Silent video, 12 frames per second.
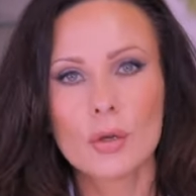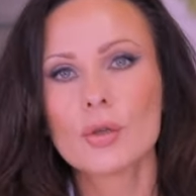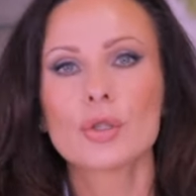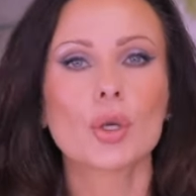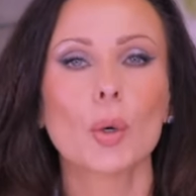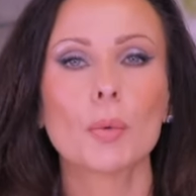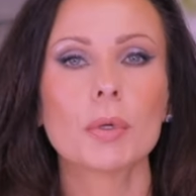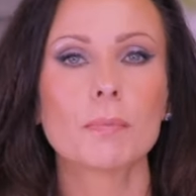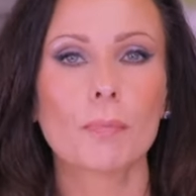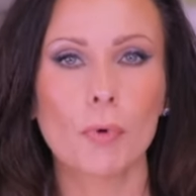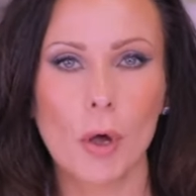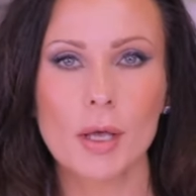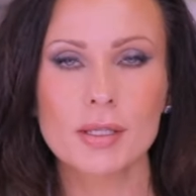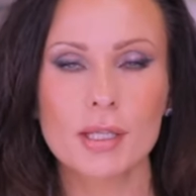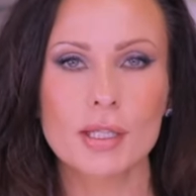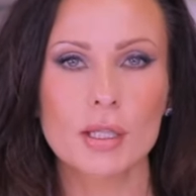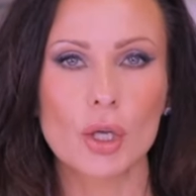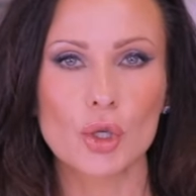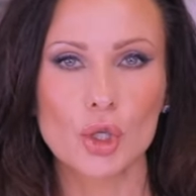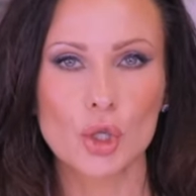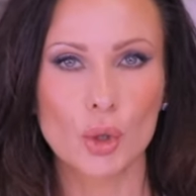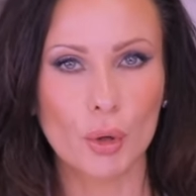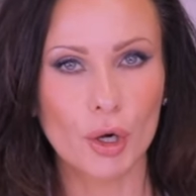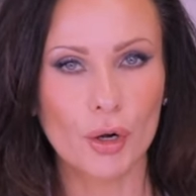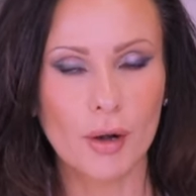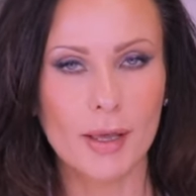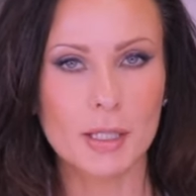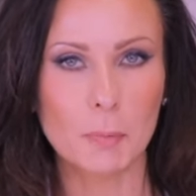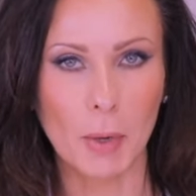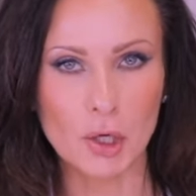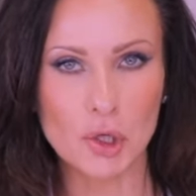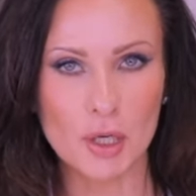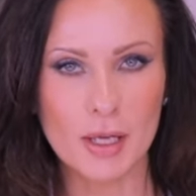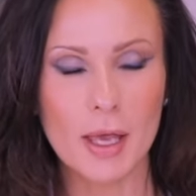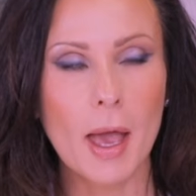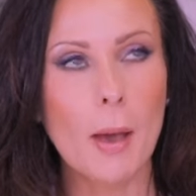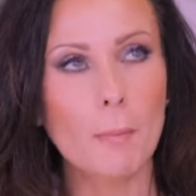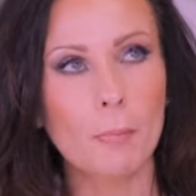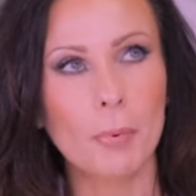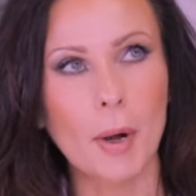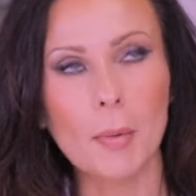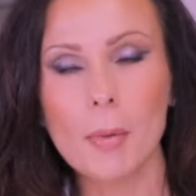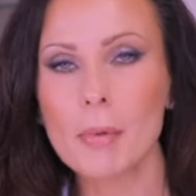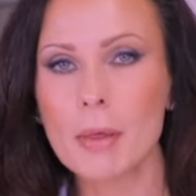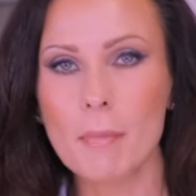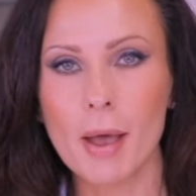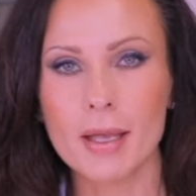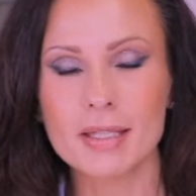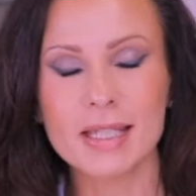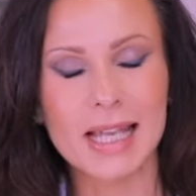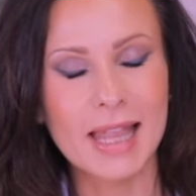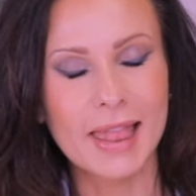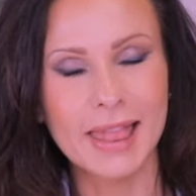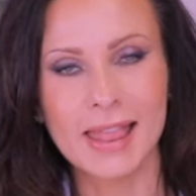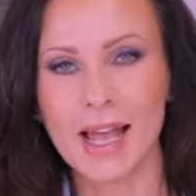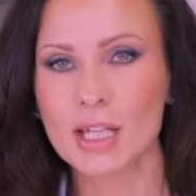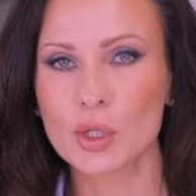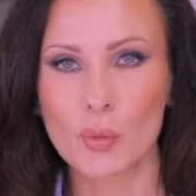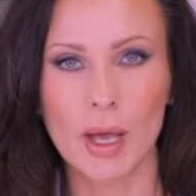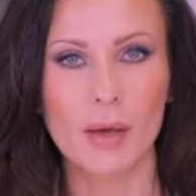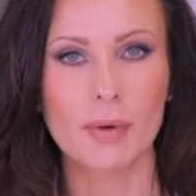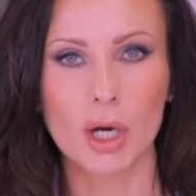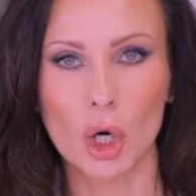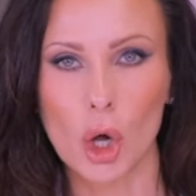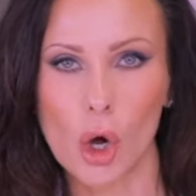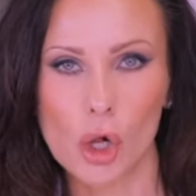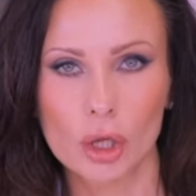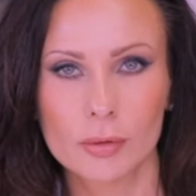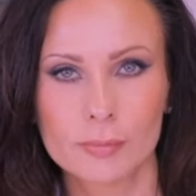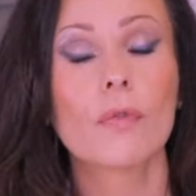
So with processed sugar especially, probably best not to have it at all.